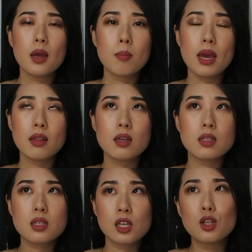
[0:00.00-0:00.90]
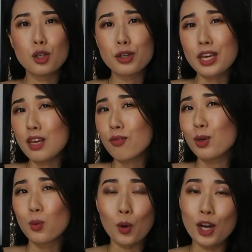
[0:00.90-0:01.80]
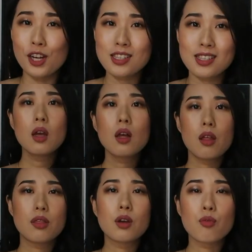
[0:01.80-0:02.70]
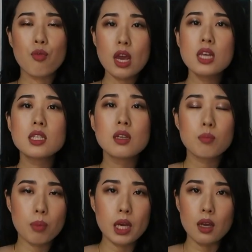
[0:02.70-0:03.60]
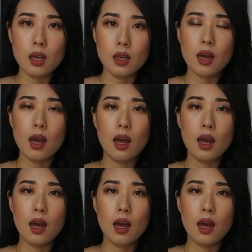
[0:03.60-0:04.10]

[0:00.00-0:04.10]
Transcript: make their skin look even worse. The reason being,